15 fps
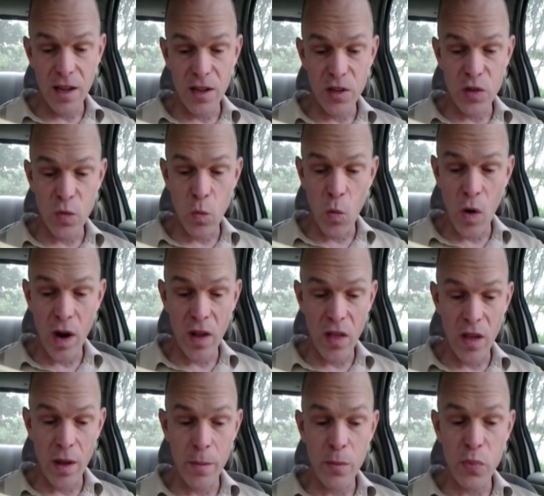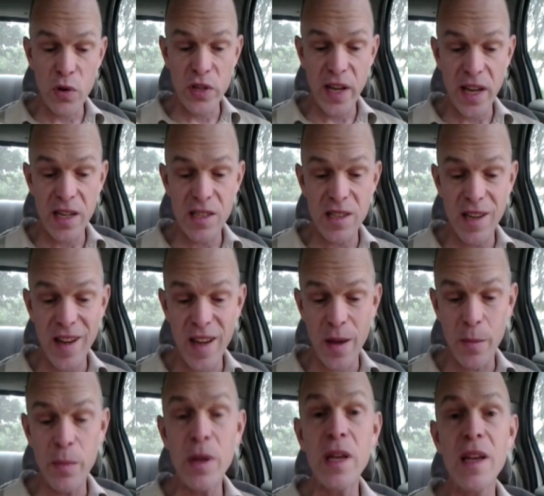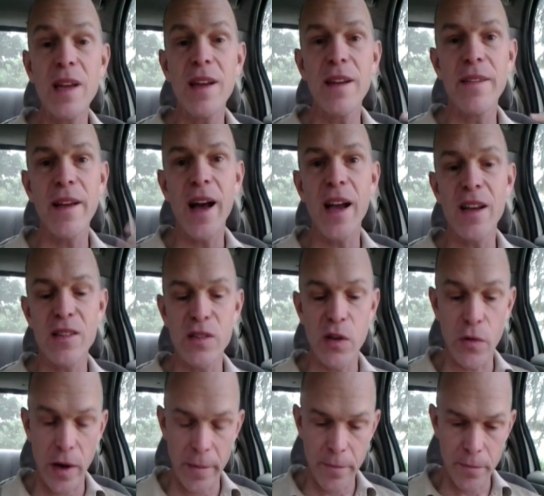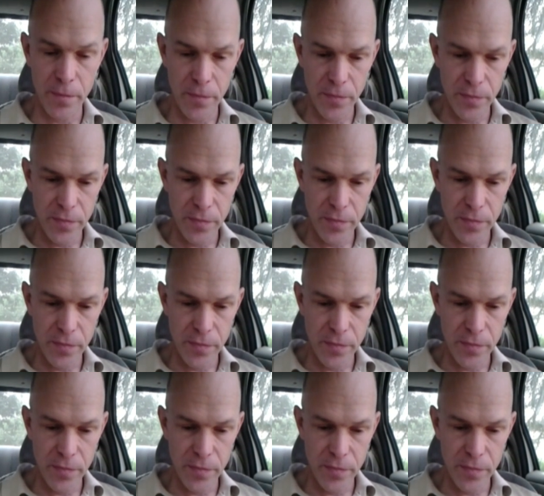and each one of them pertains to Him in the highest degree.